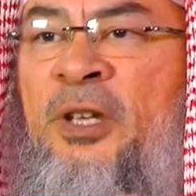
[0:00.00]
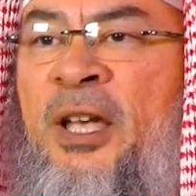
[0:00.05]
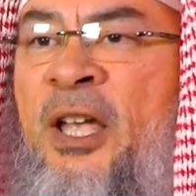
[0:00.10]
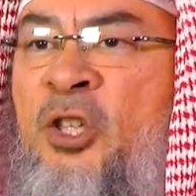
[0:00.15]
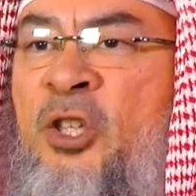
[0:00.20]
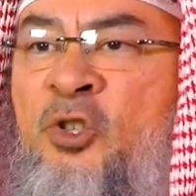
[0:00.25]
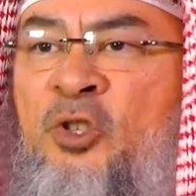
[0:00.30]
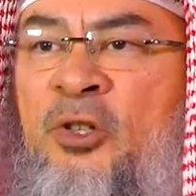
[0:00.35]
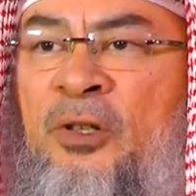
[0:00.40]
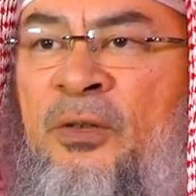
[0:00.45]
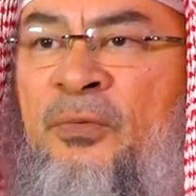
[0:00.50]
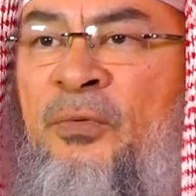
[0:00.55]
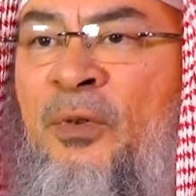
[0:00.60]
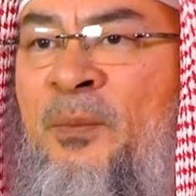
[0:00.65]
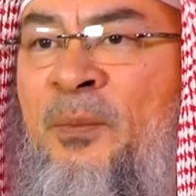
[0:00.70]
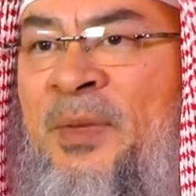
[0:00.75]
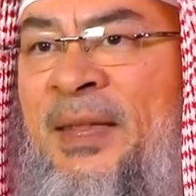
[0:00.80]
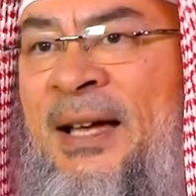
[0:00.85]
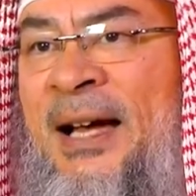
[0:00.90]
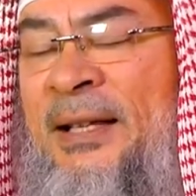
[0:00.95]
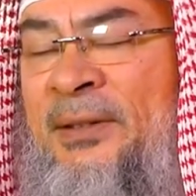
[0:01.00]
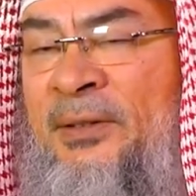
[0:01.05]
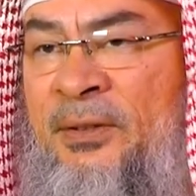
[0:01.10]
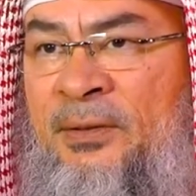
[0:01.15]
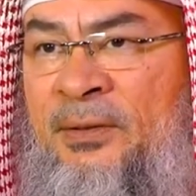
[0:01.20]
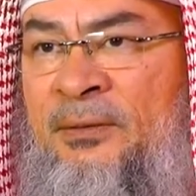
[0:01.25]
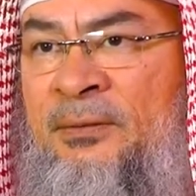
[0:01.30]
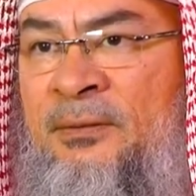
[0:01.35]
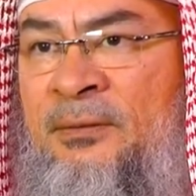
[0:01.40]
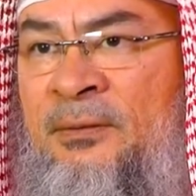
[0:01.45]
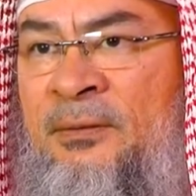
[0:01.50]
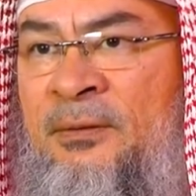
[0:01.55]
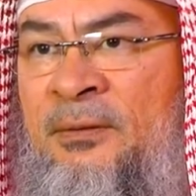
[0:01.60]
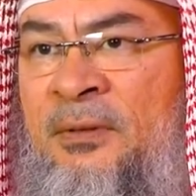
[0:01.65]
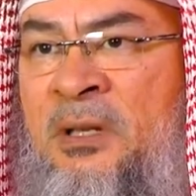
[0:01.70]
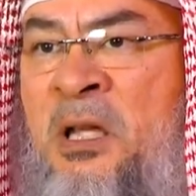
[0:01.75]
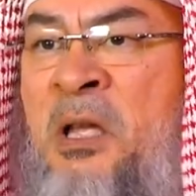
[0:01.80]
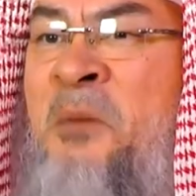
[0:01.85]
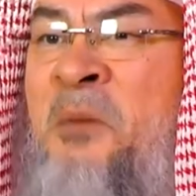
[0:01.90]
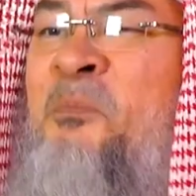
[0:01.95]
danger from that,
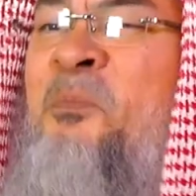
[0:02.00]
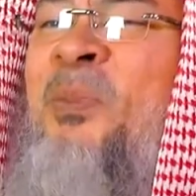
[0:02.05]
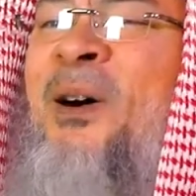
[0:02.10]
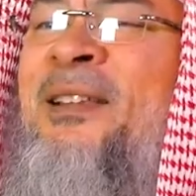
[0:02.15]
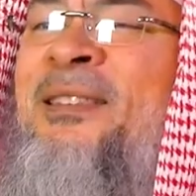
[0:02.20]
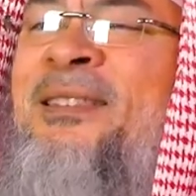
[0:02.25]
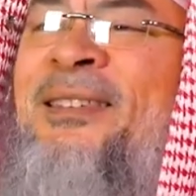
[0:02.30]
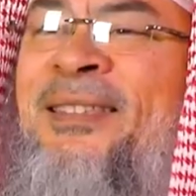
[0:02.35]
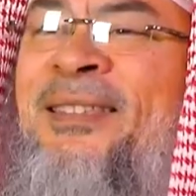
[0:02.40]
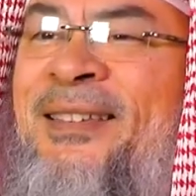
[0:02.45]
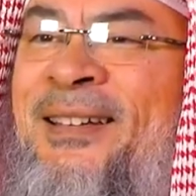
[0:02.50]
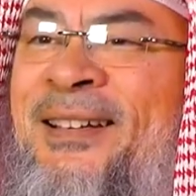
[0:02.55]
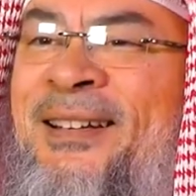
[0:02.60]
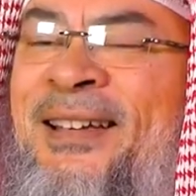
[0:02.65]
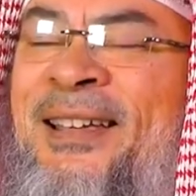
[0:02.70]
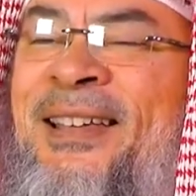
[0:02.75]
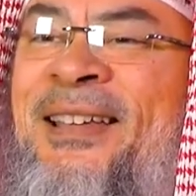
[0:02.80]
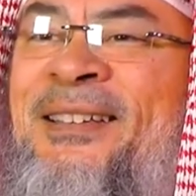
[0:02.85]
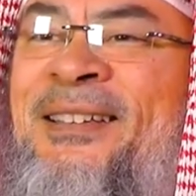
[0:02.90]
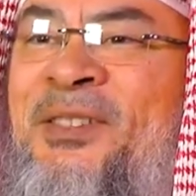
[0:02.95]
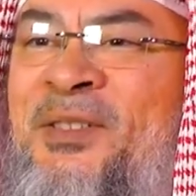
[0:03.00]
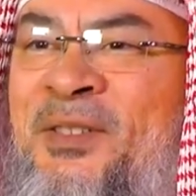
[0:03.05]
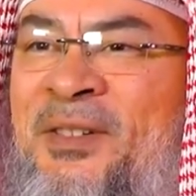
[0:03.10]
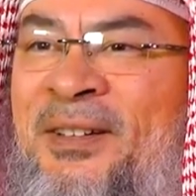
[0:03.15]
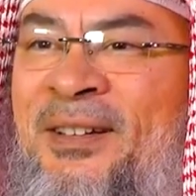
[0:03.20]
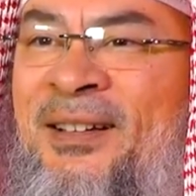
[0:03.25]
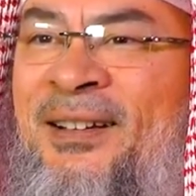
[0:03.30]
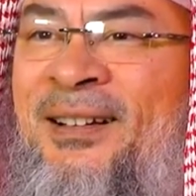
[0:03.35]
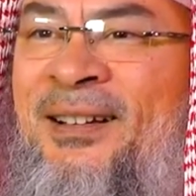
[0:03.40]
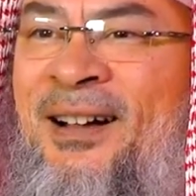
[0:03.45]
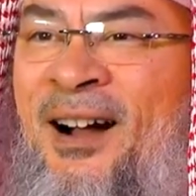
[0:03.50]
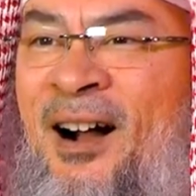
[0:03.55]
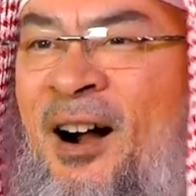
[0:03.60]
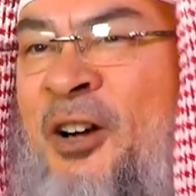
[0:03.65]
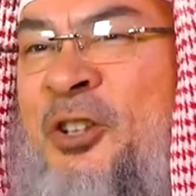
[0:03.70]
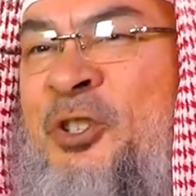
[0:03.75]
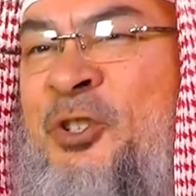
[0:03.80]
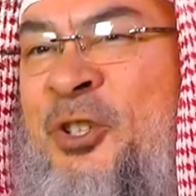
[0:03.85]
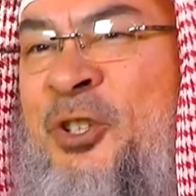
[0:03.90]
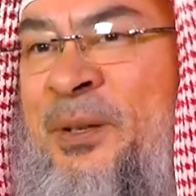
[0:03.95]
but there is
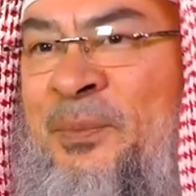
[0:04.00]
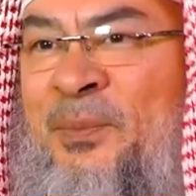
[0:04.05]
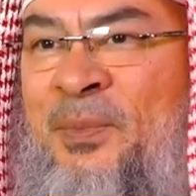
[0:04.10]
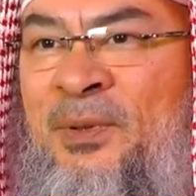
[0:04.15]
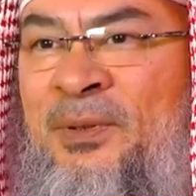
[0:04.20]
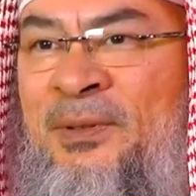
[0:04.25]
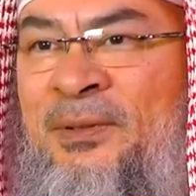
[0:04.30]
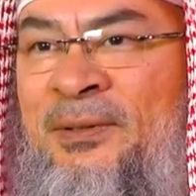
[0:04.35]
hardship.